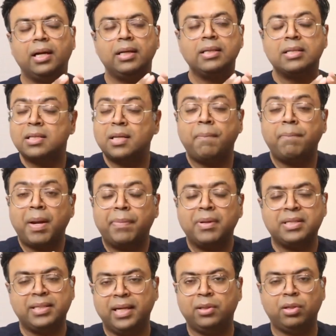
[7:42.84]
Some people
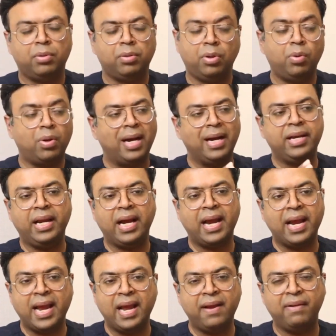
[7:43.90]
say, no,
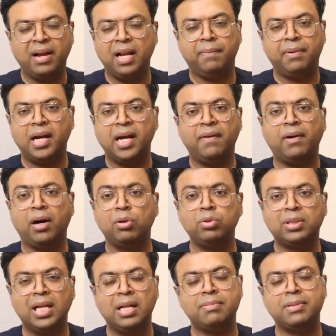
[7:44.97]
I have help. I have
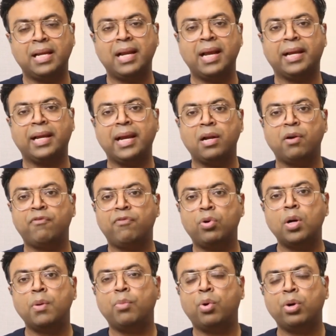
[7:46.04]
house helps and I can
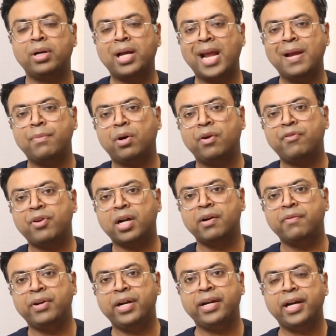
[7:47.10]
afford more time of
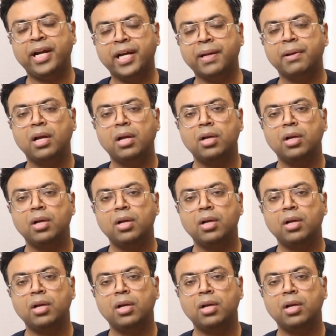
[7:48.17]
recovery time.